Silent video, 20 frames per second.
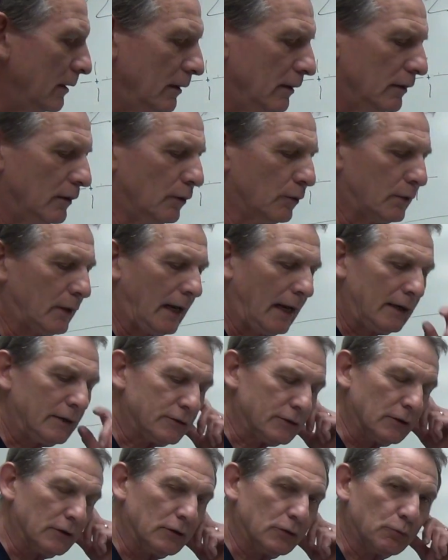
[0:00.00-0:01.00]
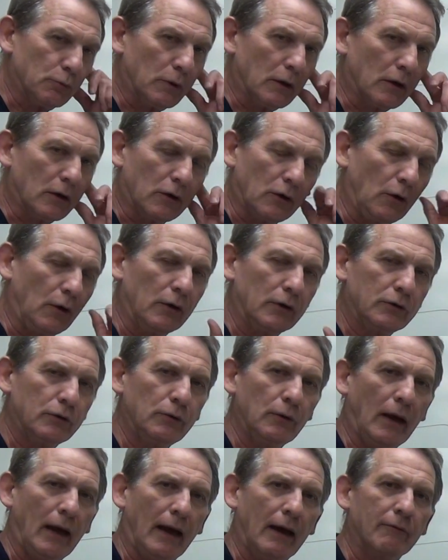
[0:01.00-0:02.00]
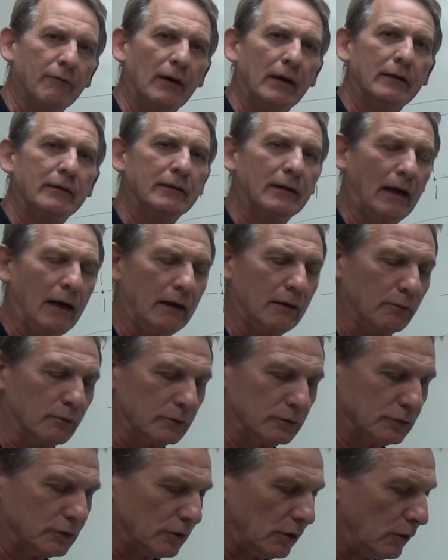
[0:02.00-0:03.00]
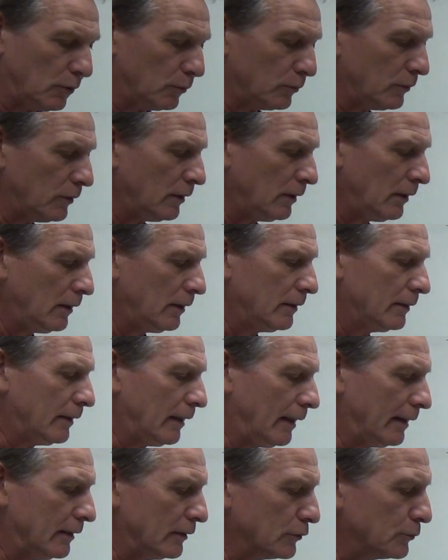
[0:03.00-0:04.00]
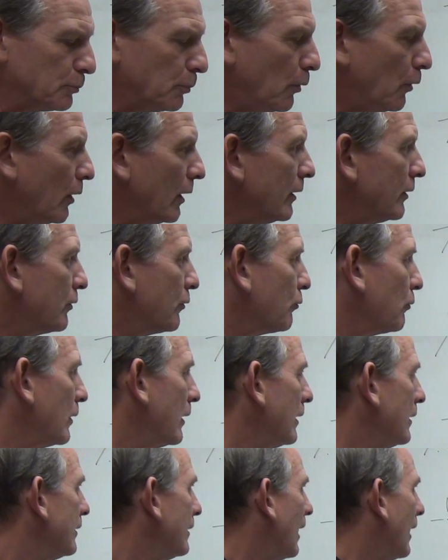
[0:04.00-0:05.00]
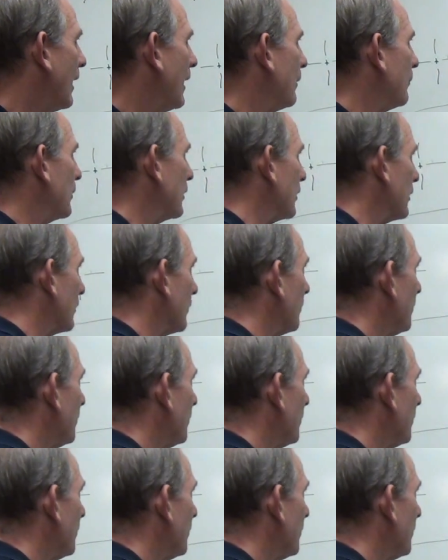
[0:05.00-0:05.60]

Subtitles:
locations, we are going to have a tolerance zone that is 0.3 in diameter.